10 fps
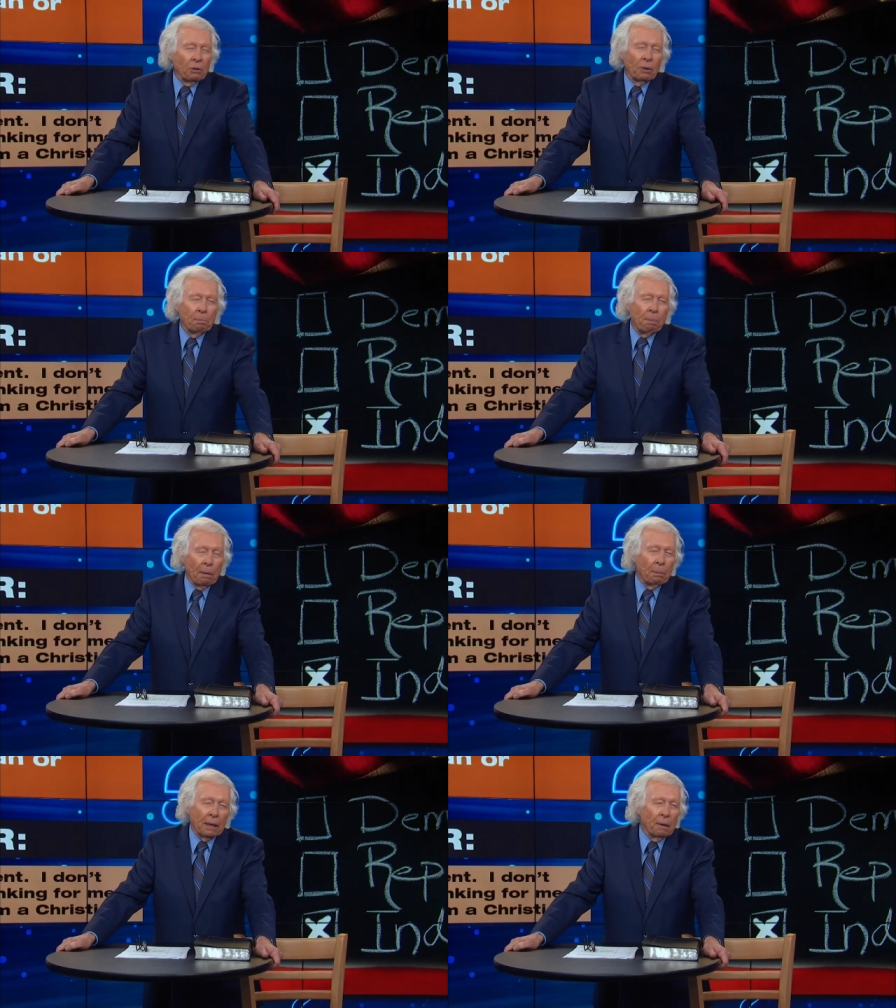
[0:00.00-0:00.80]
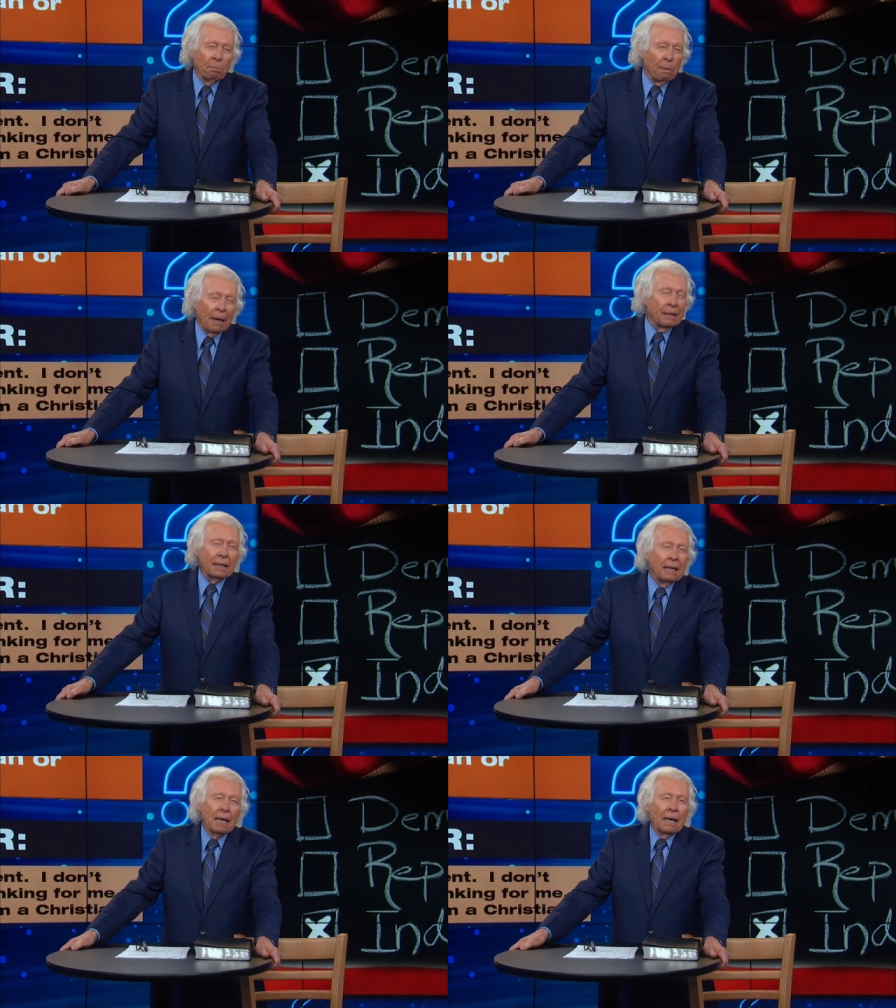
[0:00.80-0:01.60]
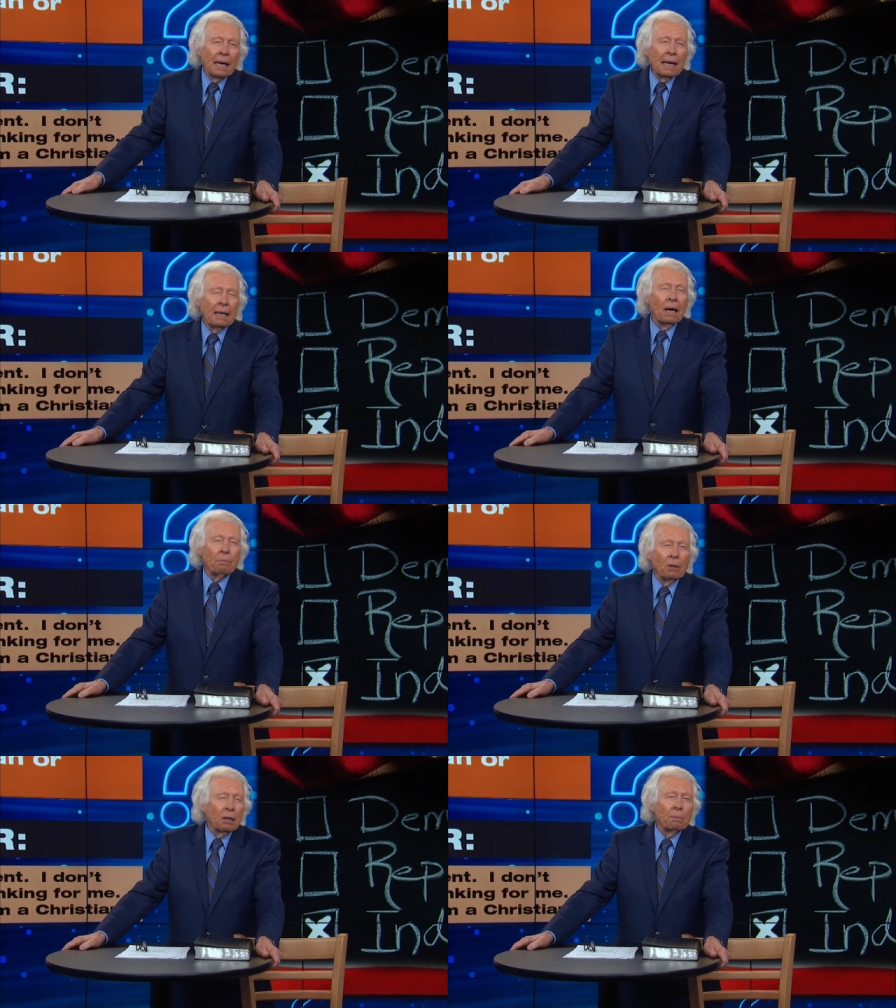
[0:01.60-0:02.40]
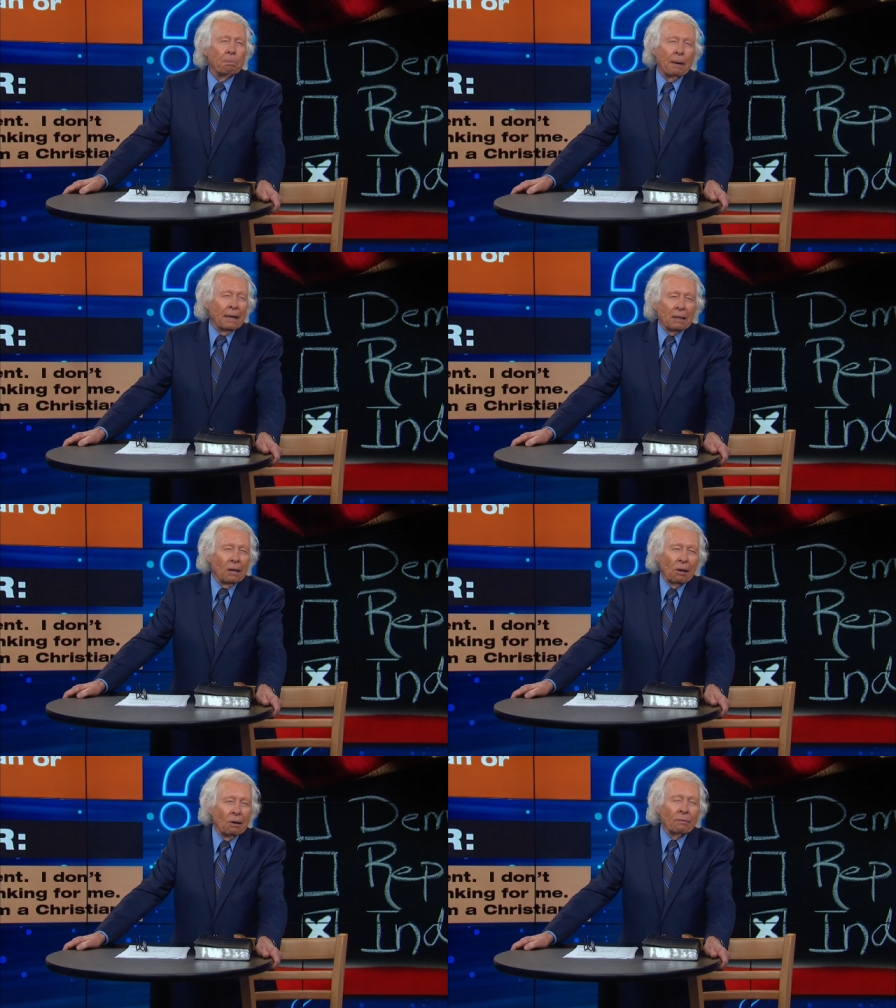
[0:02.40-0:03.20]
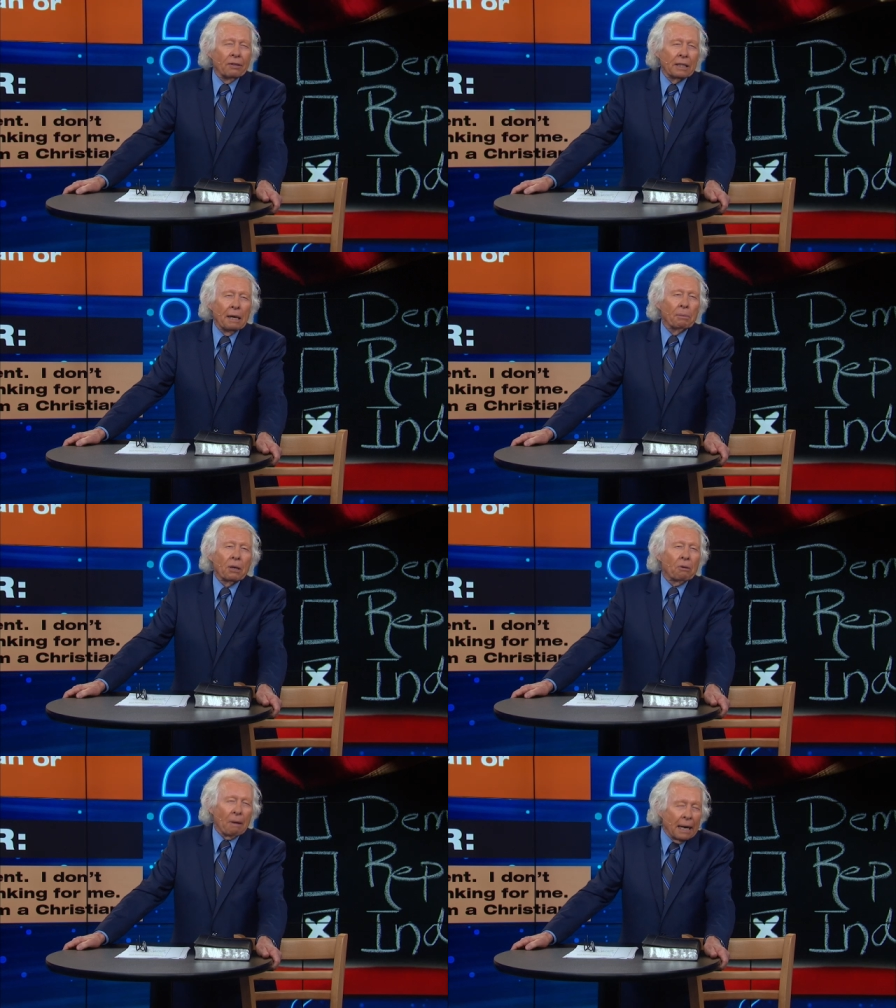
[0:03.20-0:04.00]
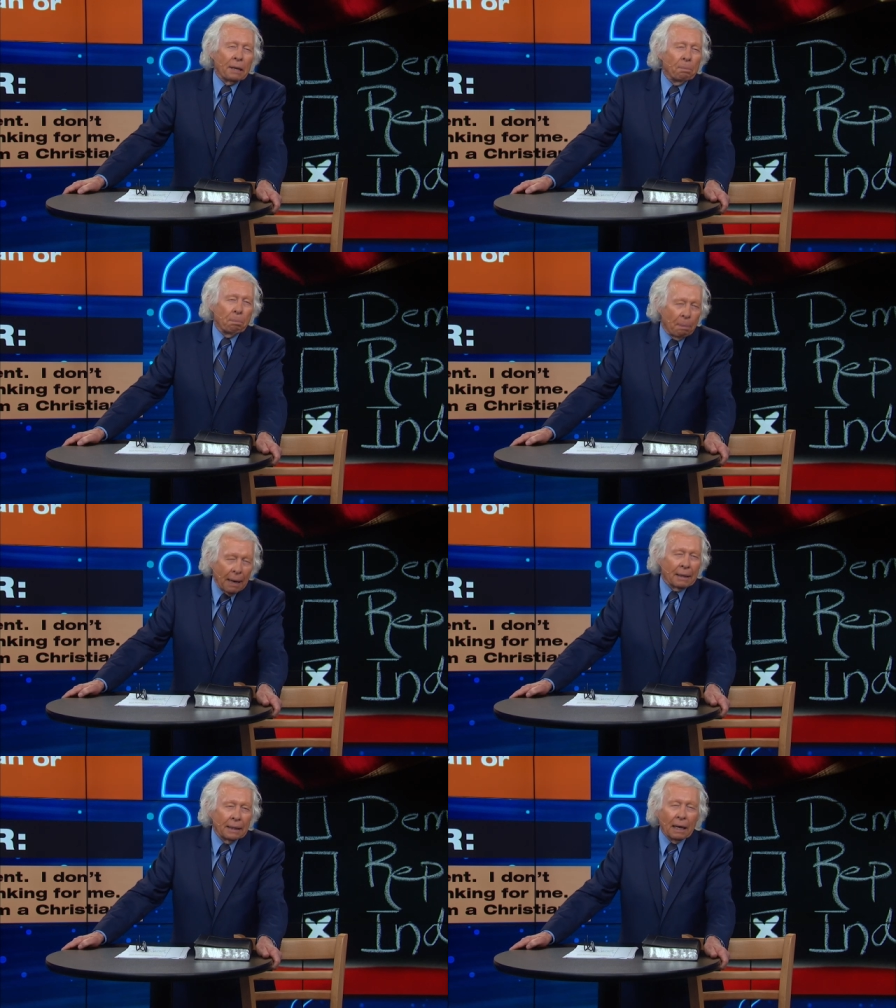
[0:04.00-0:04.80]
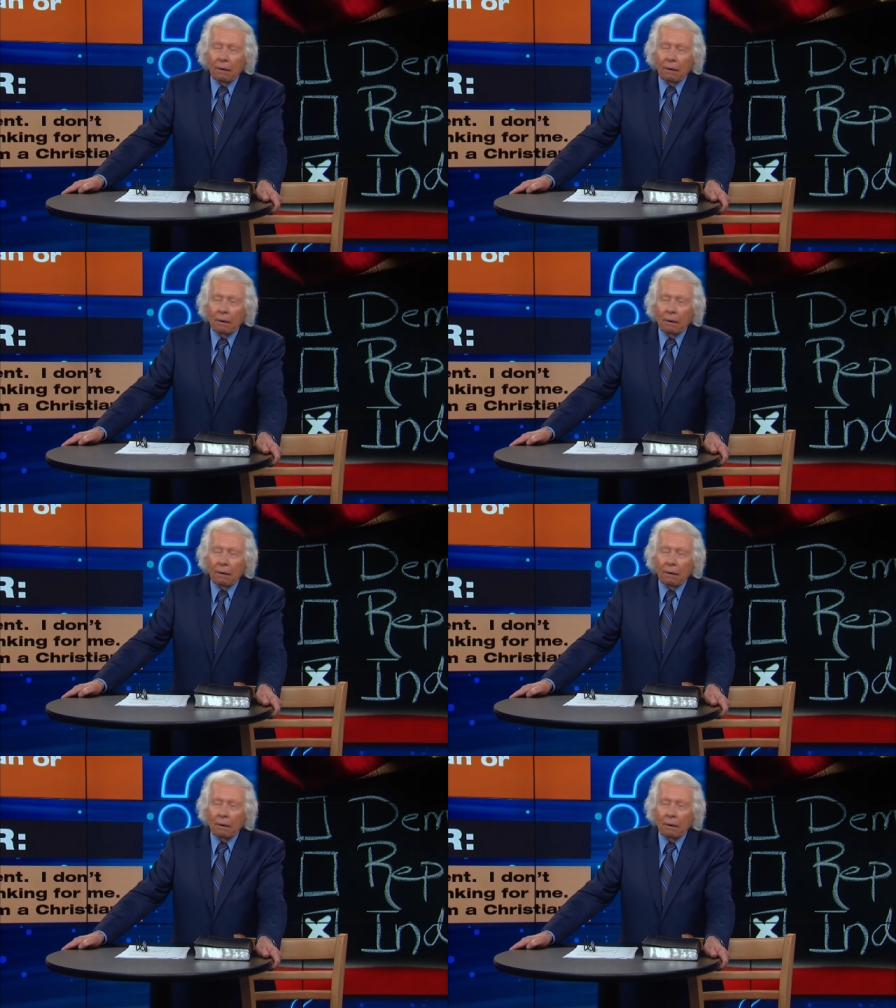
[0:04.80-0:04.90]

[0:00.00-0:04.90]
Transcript: the Republican Party and I'm not a part of the Democratic Party.